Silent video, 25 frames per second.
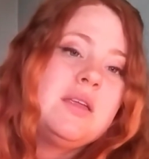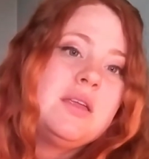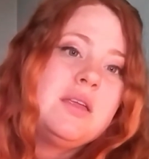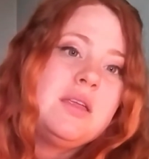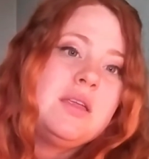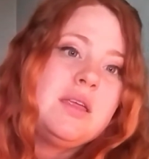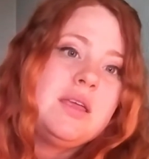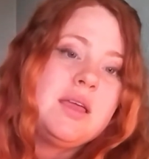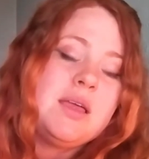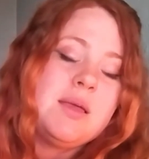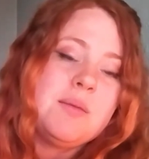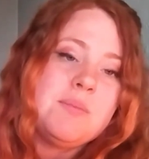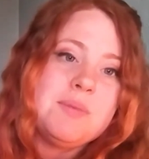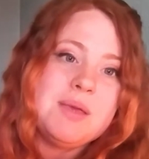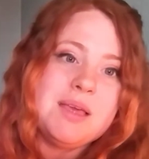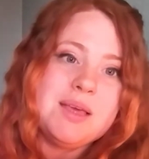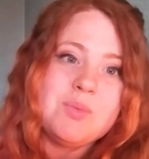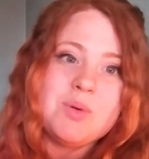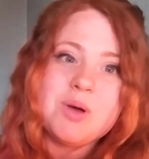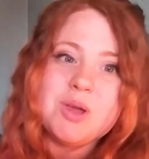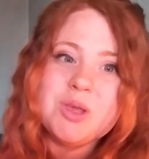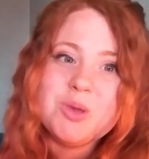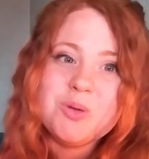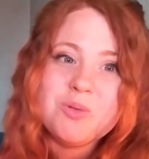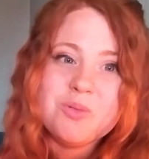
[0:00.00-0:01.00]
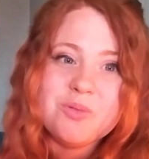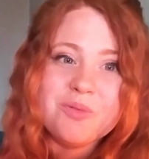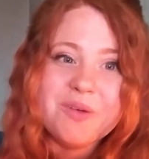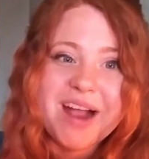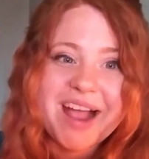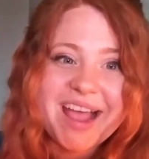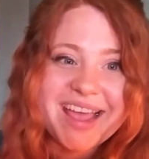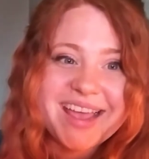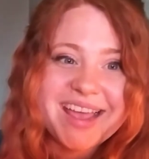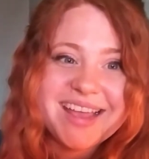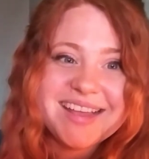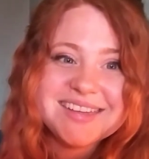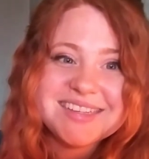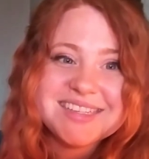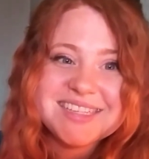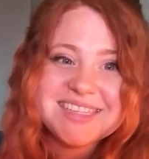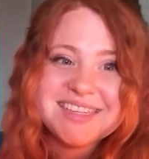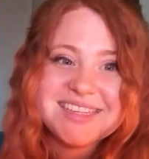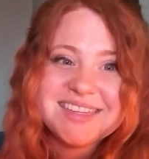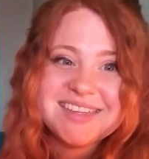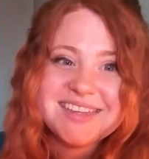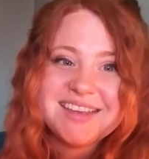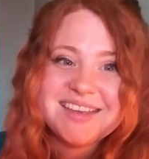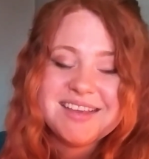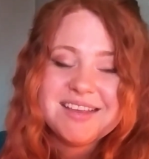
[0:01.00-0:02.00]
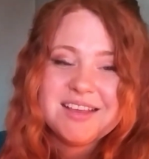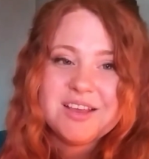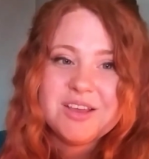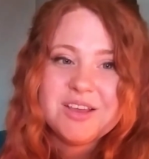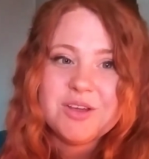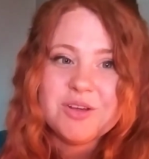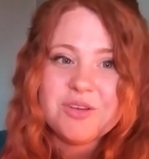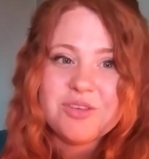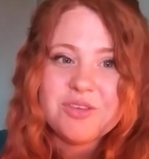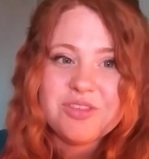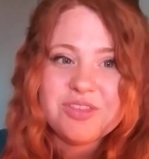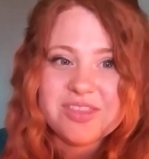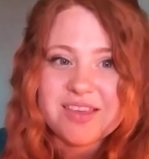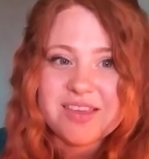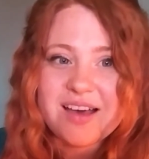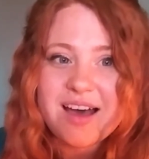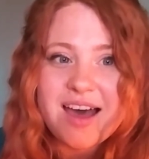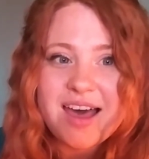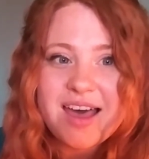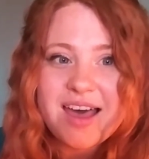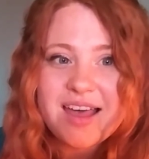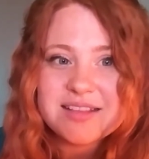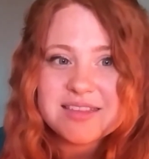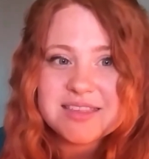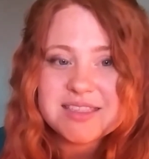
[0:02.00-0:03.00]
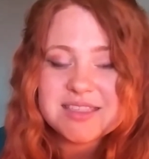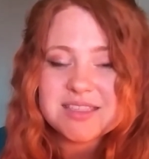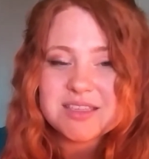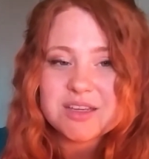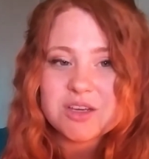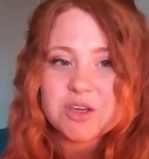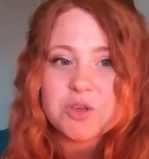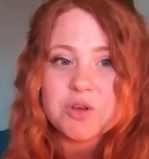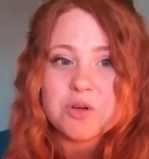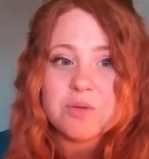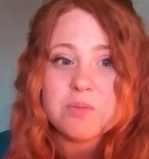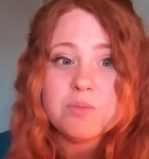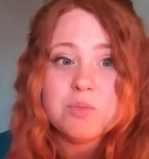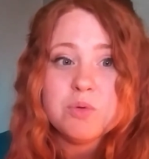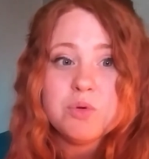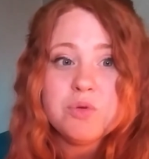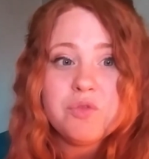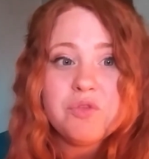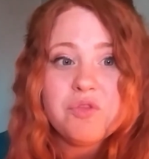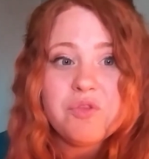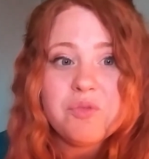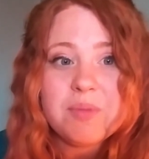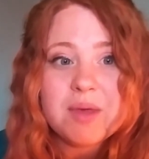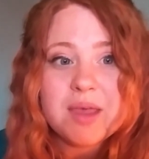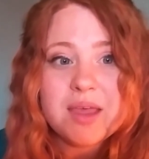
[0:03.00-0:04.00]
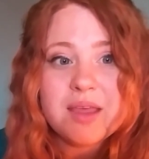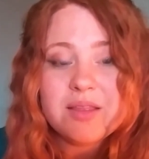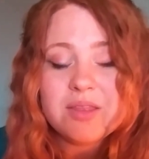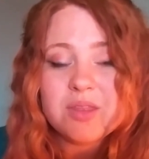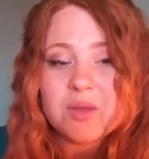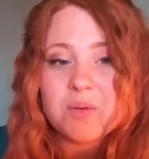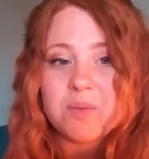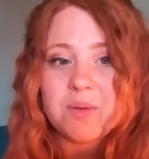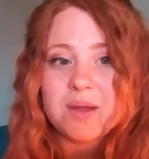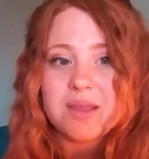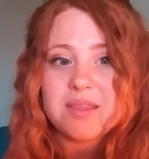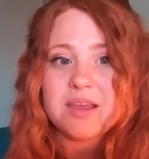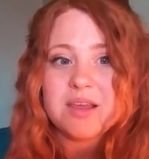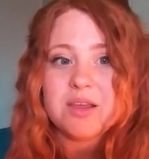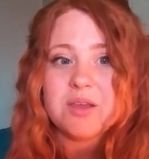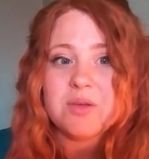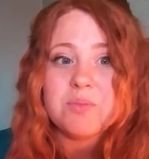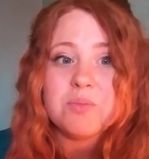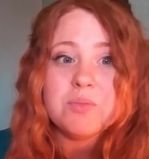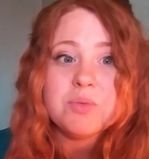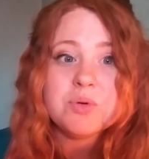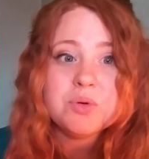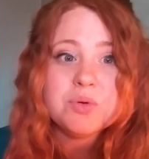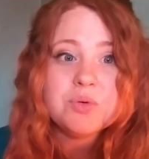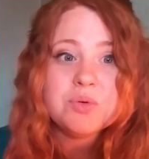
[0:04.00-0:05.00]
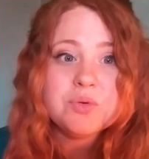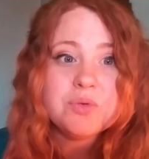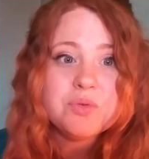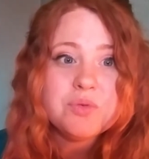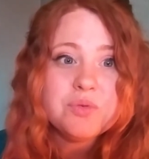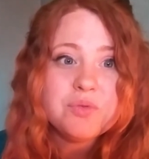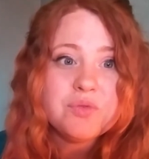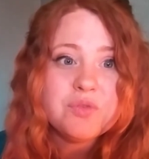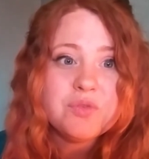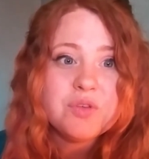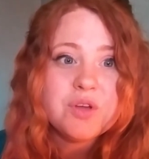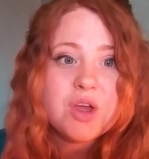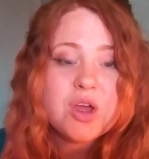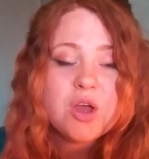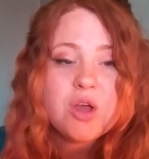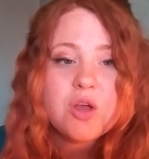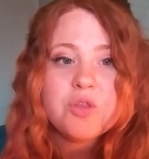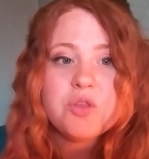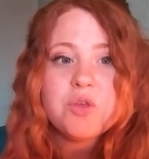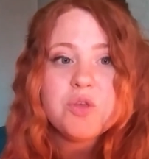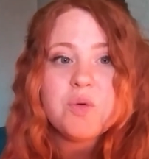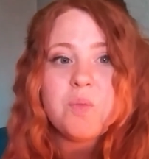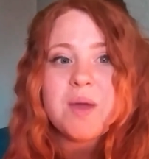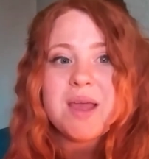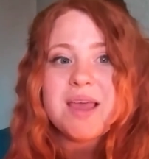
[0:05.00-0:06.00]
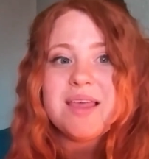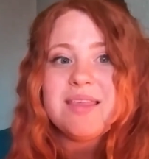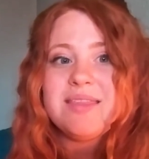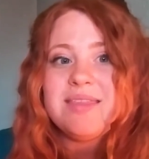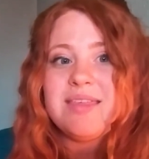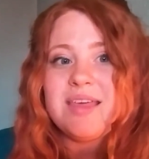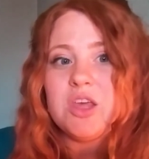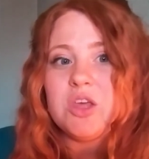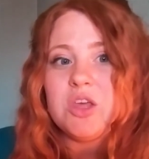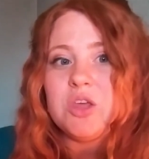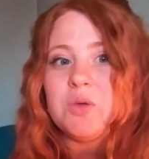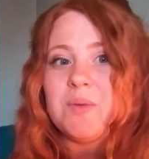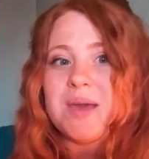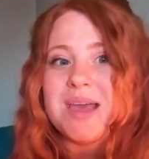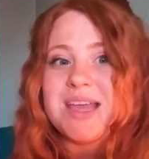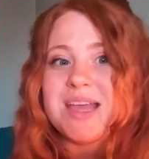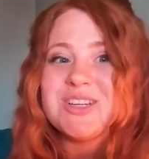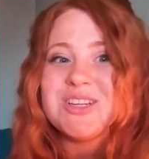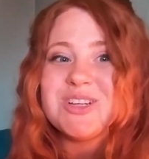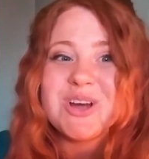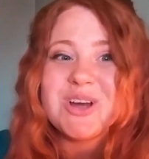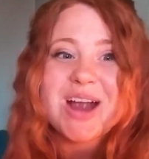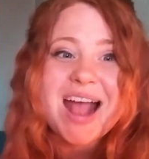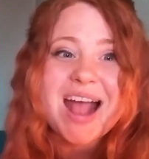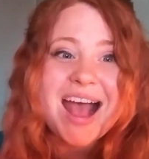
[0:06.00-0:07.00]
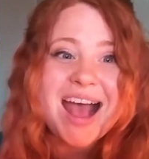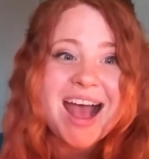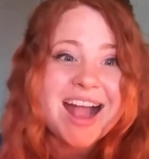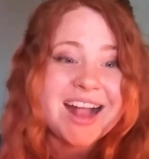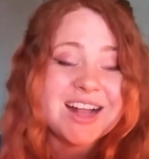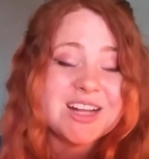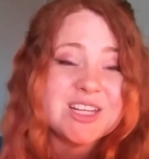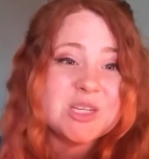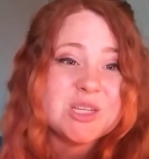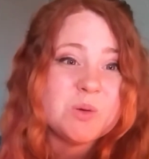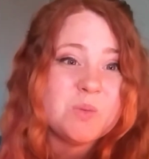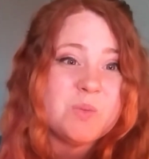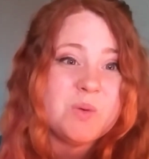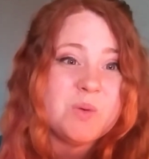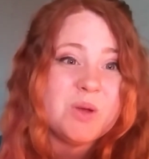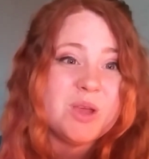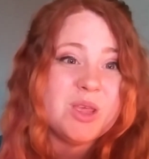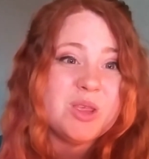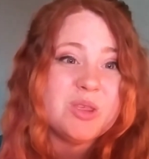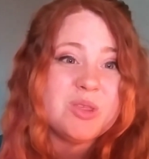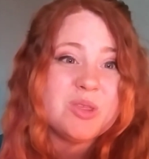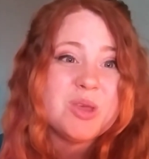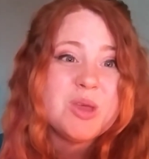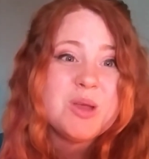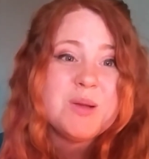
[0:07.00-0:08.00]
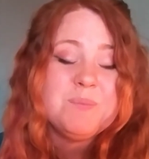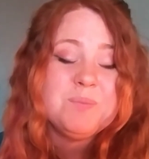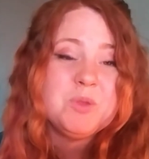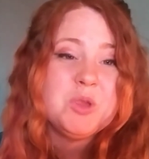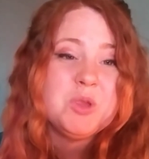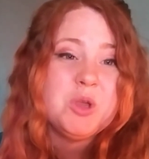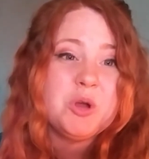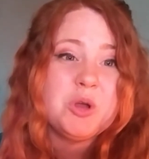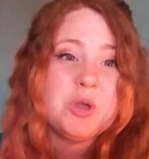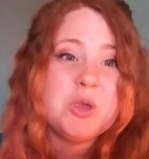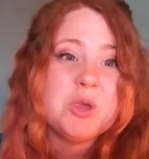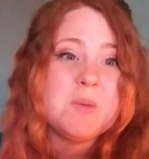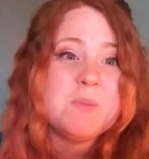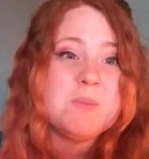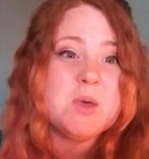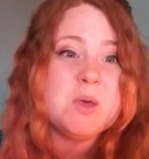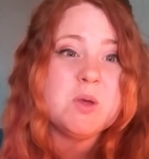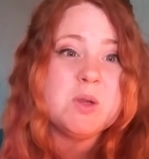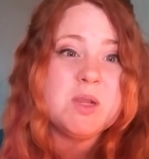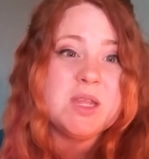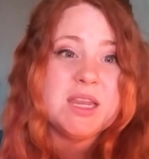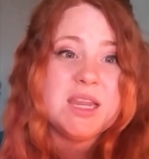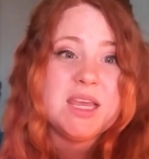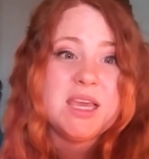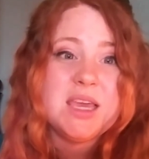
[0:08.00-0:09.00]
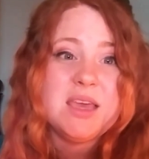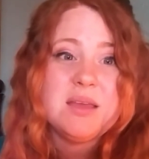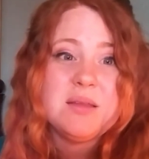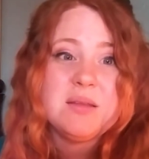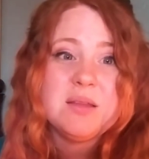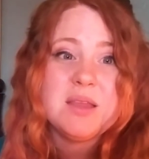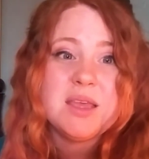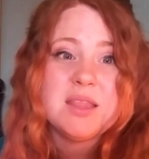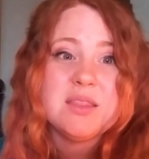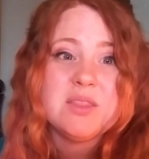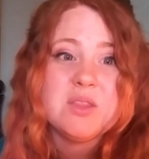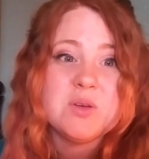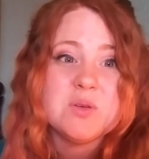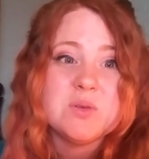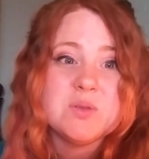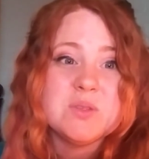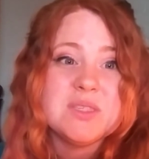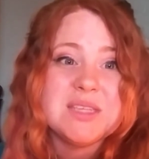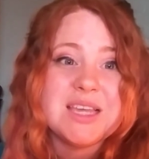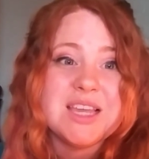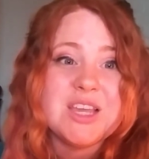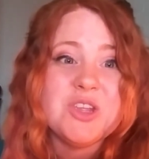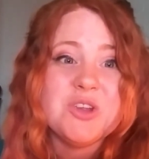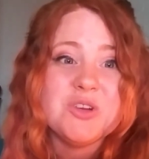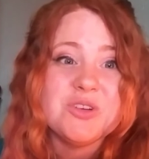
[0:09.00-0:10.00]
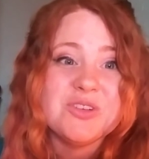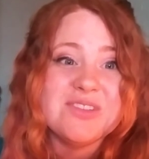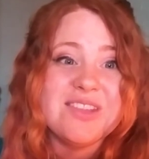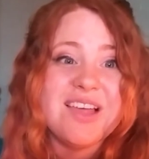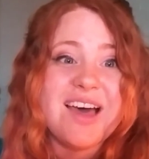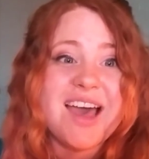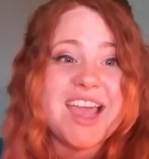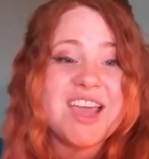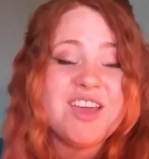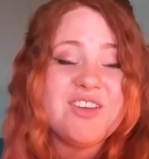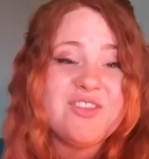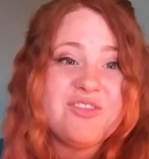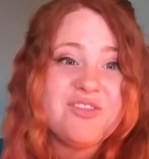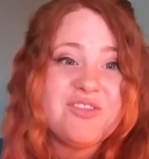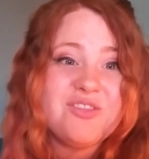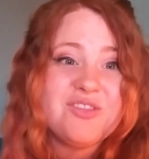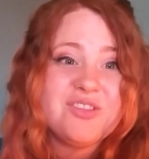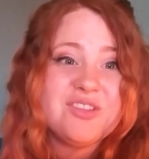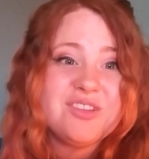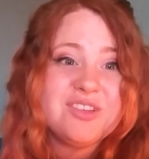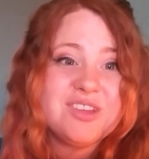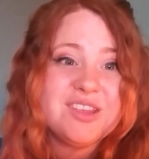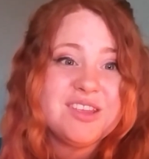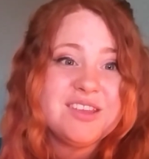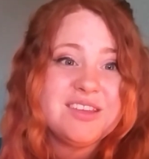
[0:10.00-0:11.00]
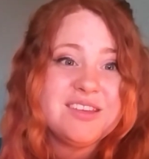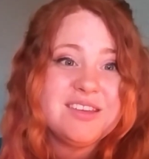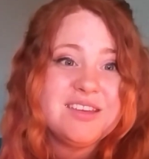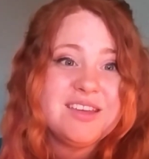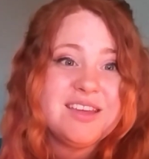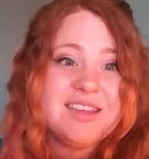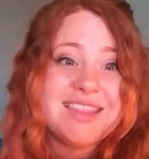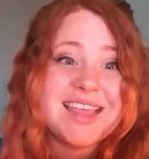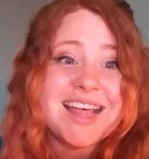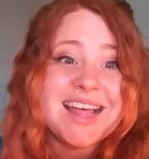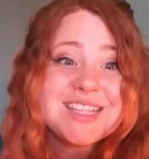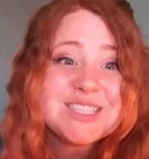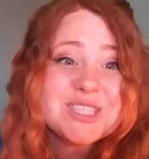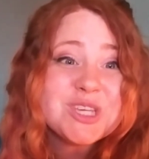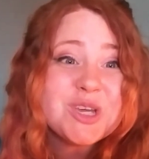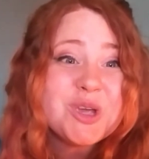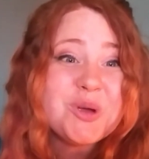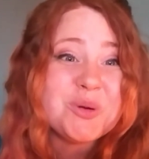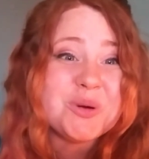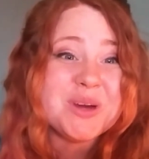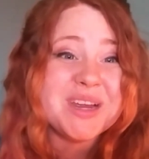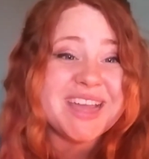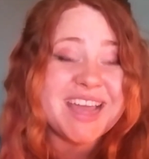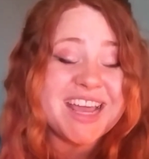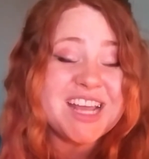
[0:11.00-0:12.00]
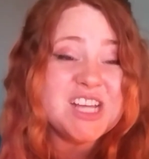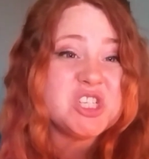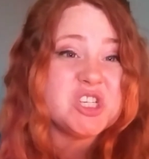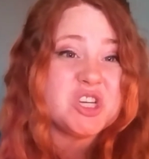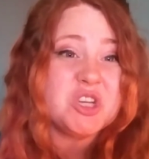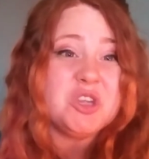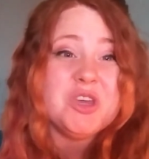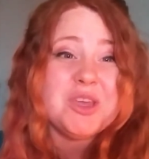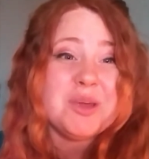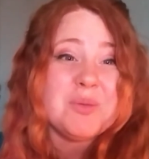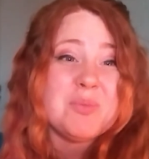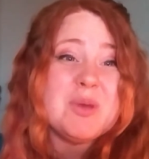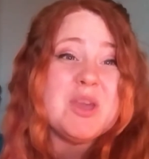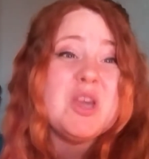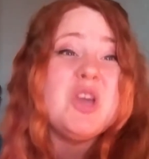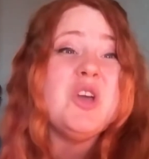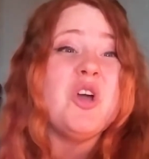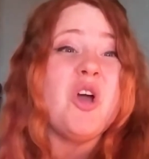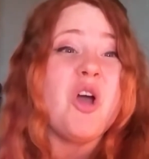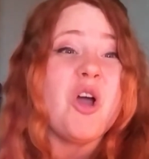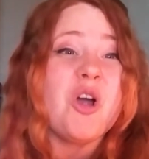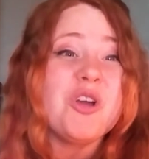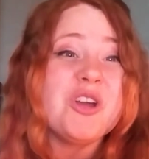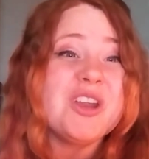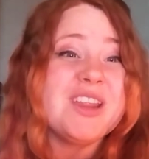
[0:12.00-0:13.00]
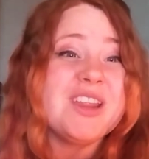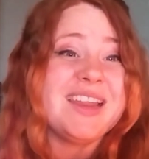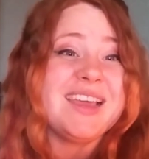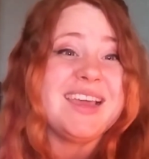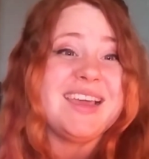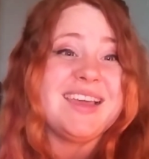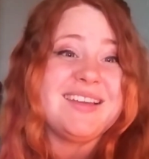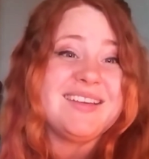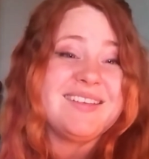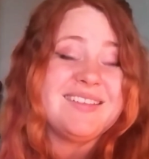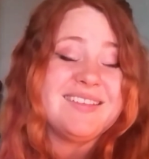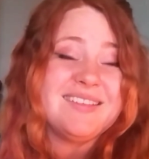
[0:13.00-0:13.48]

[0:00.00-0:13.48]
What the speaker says: It can be what you write, your thoughts, your movement, the way that you move, the way that you interact with your community and those in your life. That's a creation. You could be gardening.